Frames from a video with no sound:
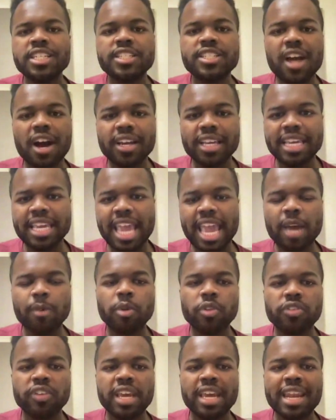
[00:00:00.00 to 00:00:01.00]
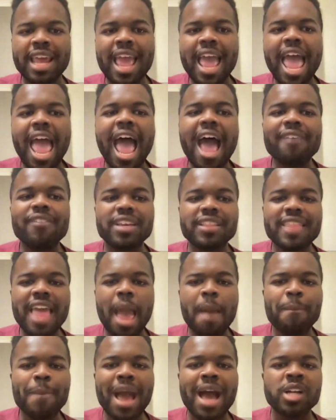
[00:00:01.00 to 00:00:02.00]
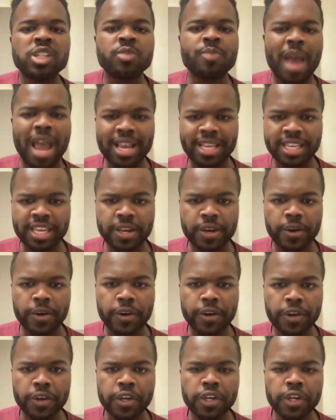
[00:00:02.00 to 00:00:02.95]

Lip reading: Dougie Hamilton having that bounce back year.